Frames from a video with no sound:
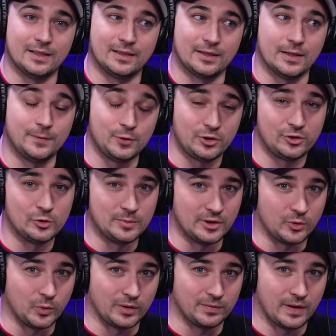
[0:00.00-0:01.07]
if you could do me a
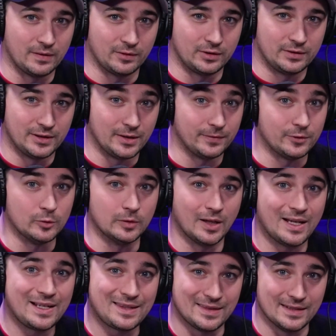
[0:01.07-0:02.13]
quick favor, if you
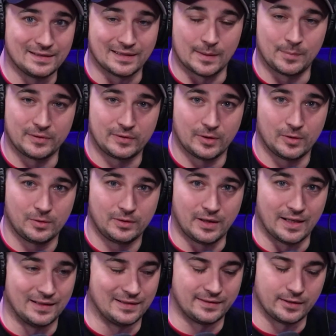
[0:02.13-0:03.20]
like this episode
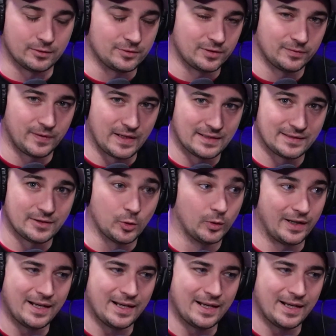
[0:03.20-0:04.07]
and it tickles your fancy or